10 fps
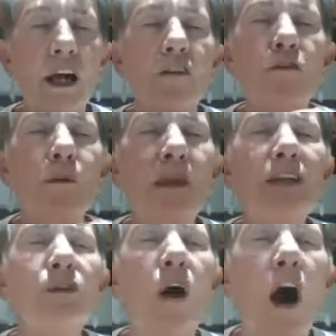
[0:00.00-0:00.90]
for
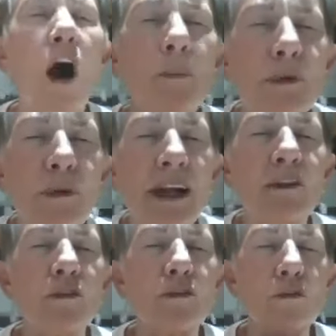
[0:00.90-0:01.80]
me to
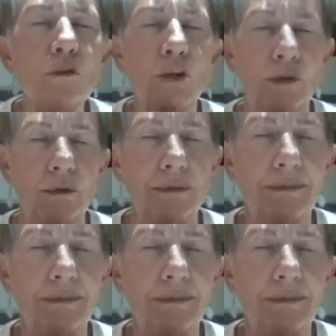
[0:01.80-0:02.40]
operate through you,